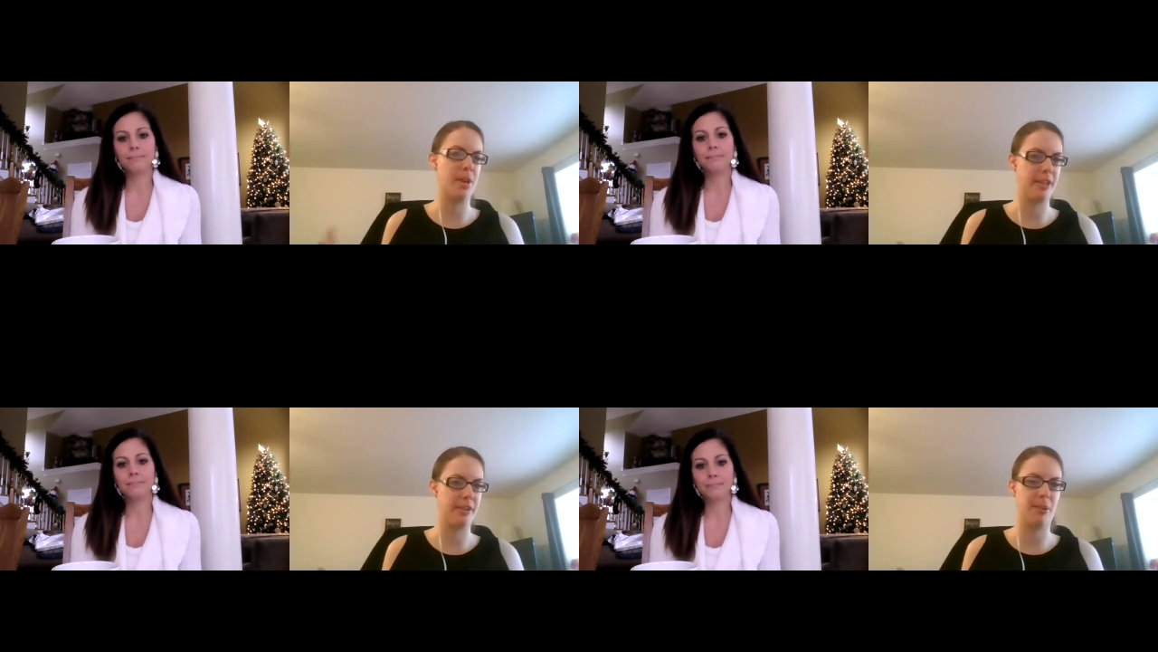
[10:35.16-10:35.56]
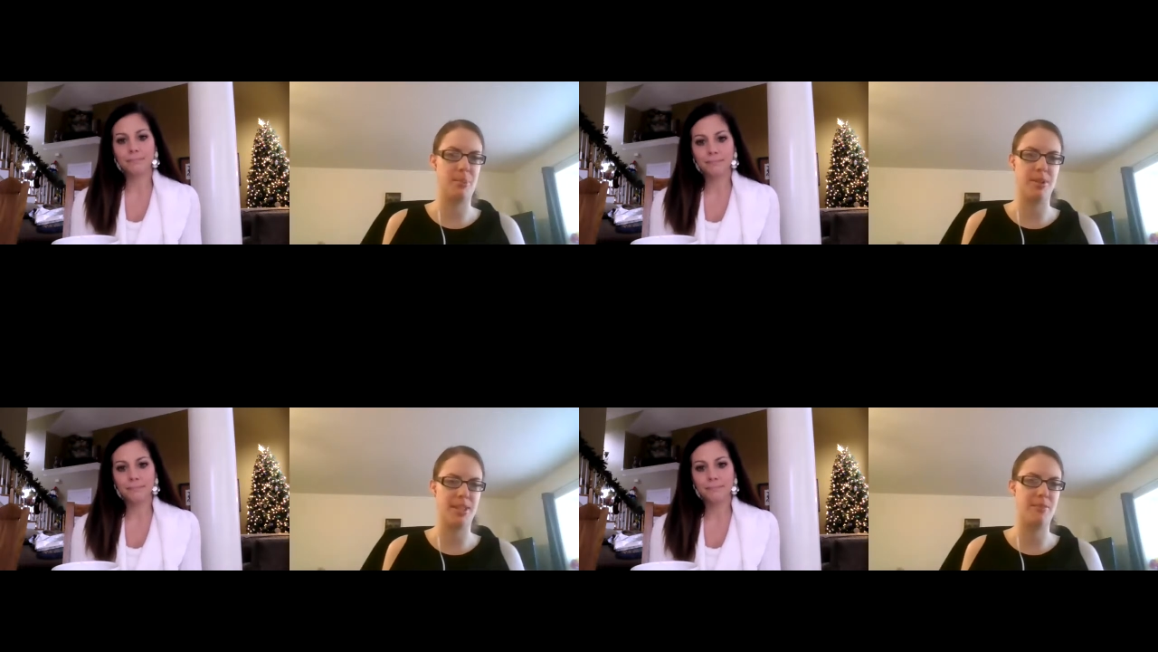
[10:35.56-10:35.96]
Speaker 1: negatively
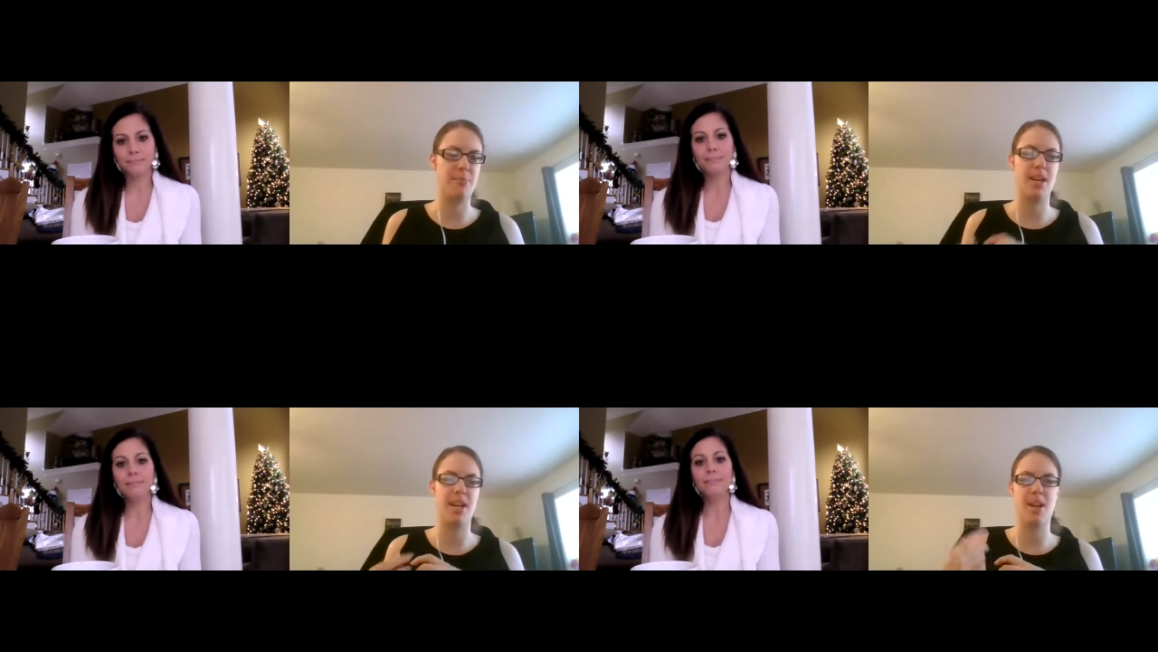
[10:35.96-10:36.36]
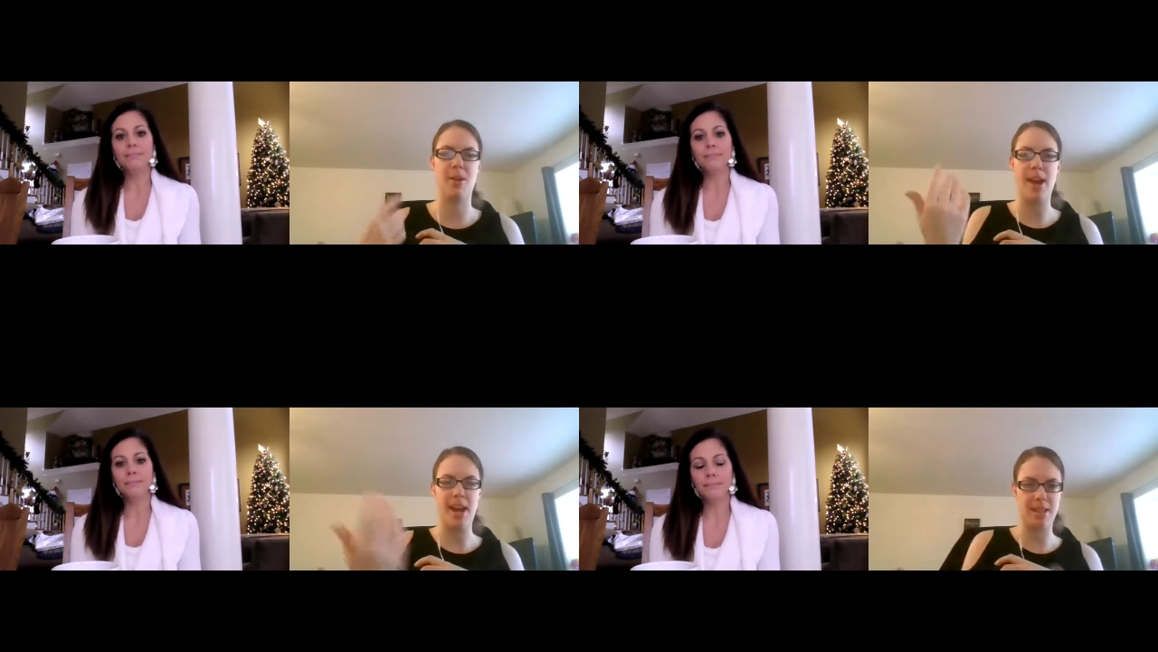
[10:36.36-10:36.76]
perceived money. And
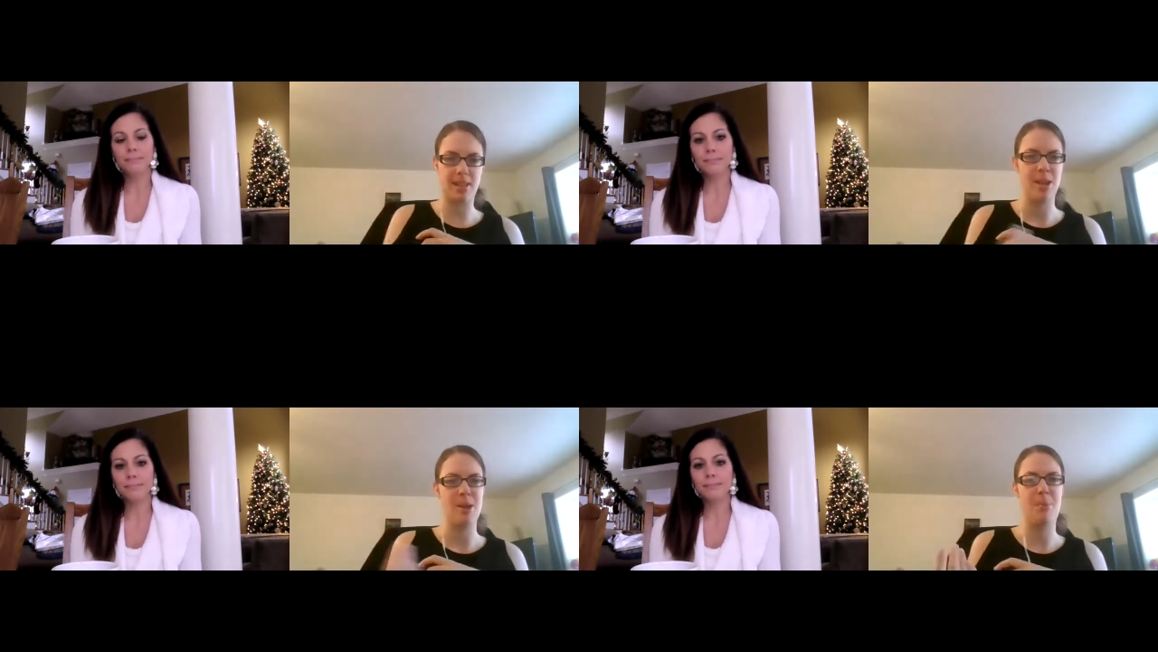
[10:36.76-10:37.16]
now that's